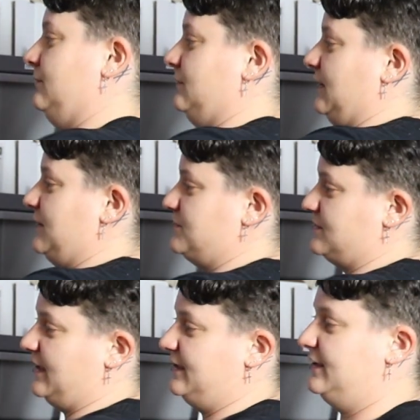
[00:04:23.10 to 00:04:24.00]
And you
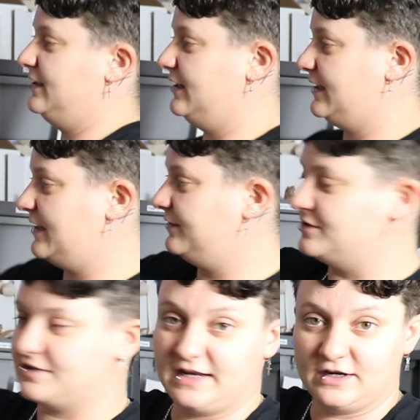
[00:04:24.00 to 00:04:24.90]
slide it in. Again,
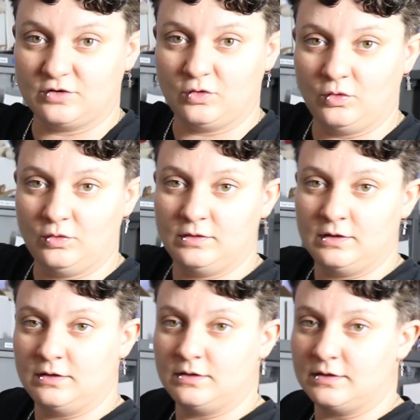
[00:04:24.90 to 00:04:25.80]
there's an air hole,
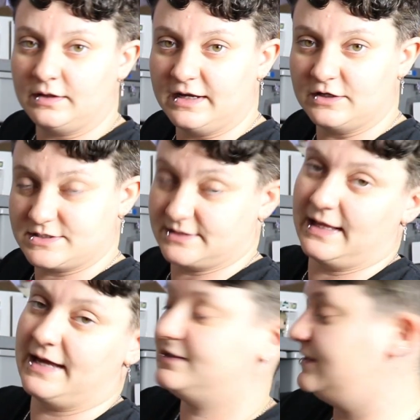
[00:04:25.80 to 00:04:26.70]
an air
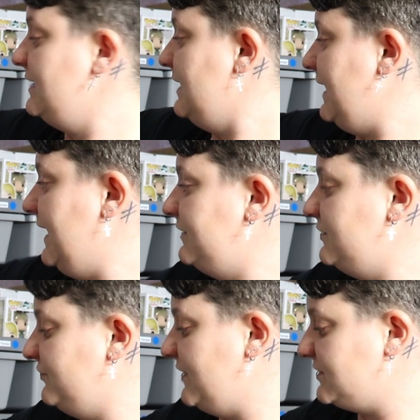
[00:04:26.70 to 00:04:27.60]
slot, and
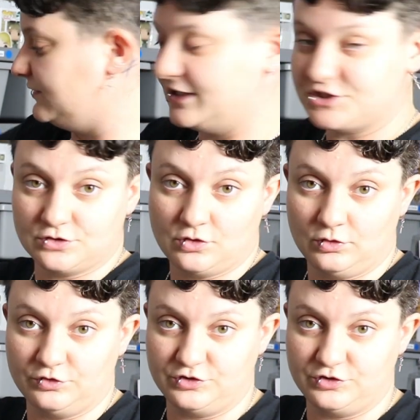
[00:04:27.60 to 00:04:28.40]
there's ventilation holes.